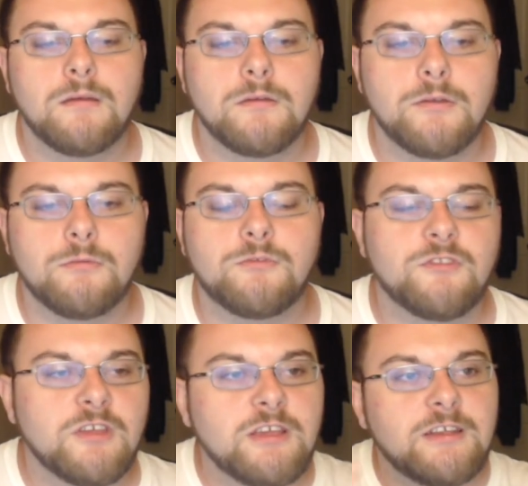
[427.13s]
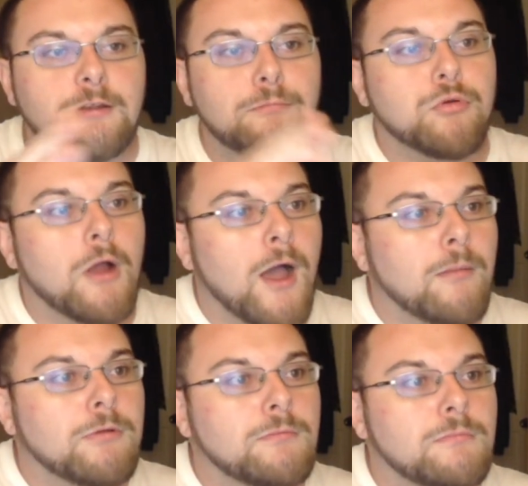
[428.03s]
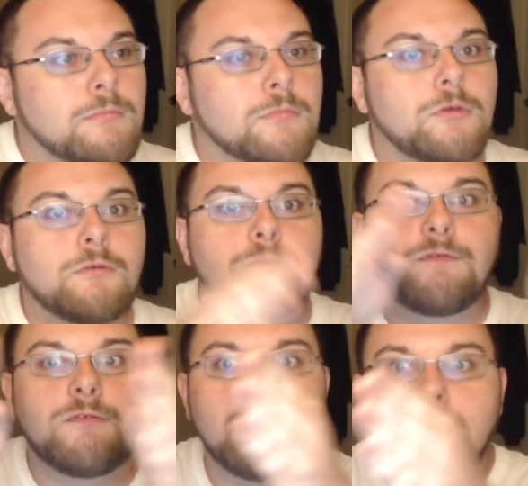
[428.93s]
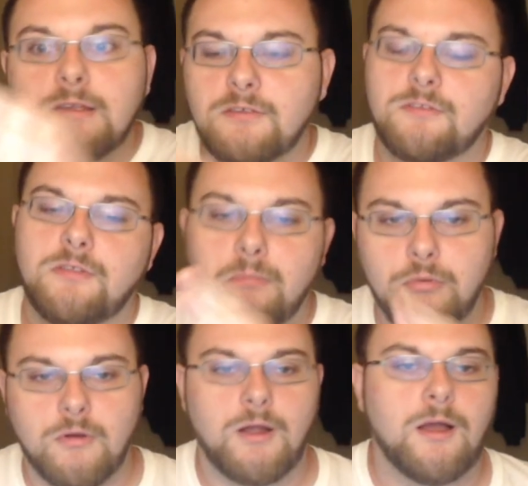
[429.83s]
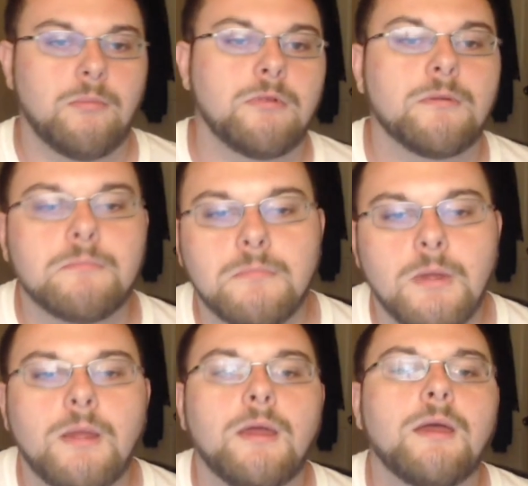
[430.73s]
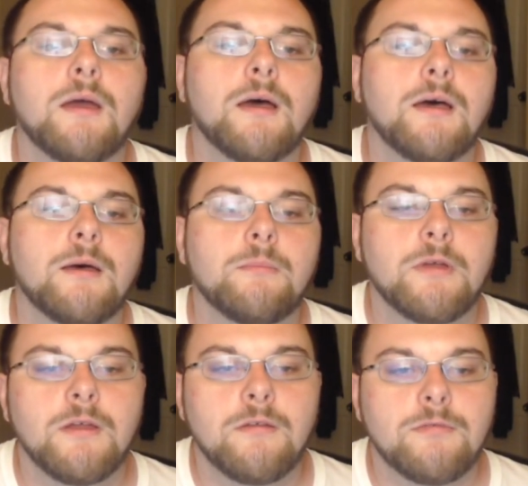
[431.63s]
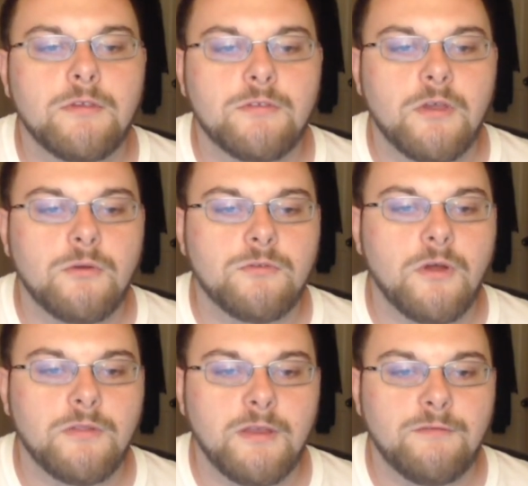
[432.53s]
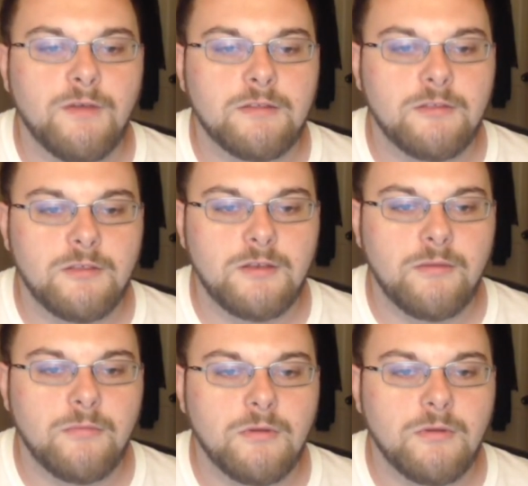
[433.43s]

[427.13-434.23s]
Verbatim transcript: You see the problem, you fix the problem. This goes on. The effect of the Demon